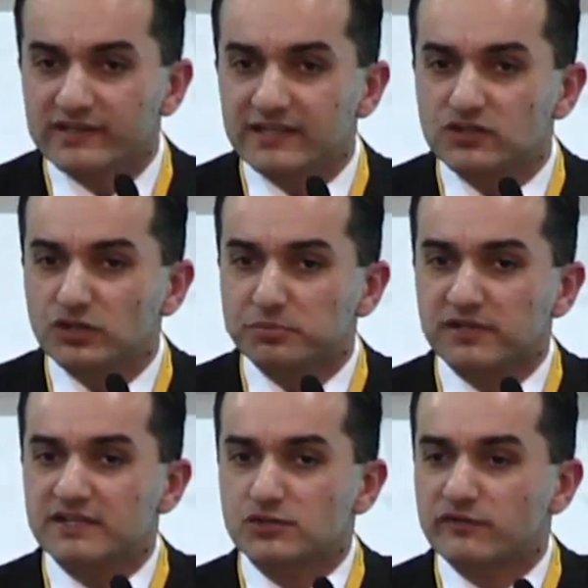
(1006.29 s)
that took
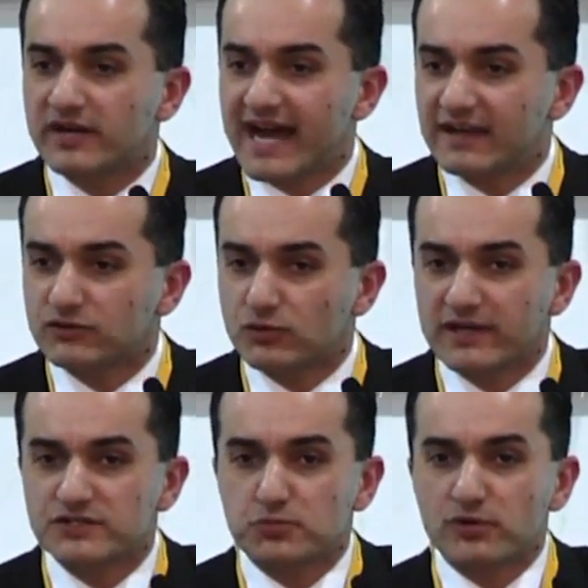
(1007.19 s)
place over Hathor
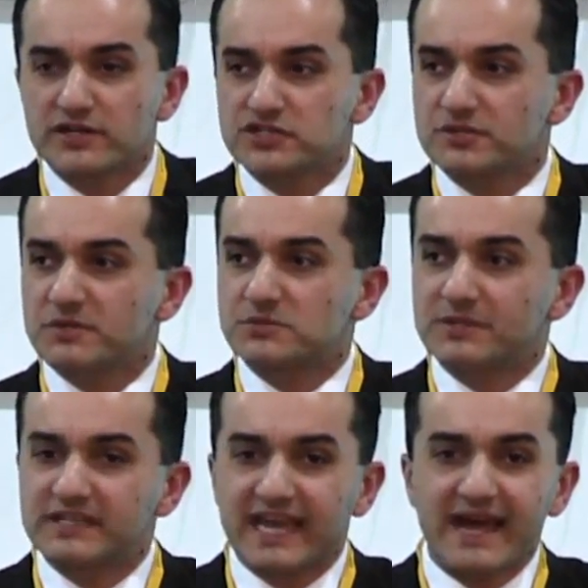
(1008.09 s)
exploration between